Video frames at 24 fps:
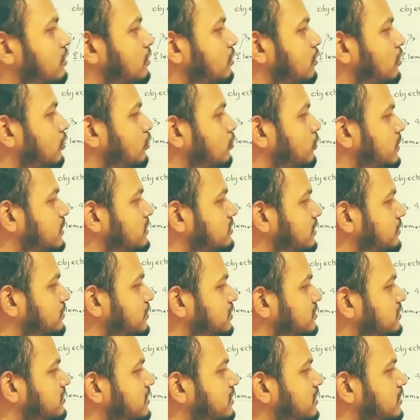always
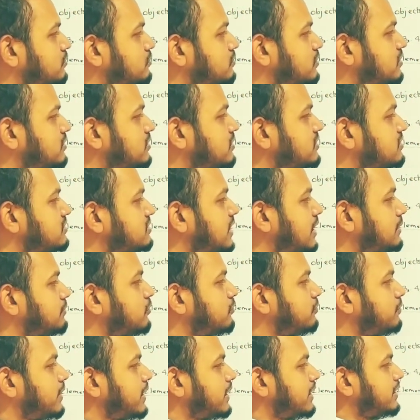represented using this type
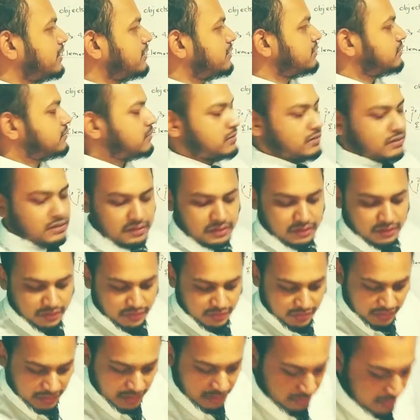of bracket.
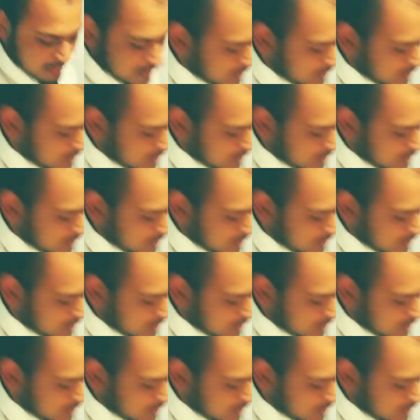Now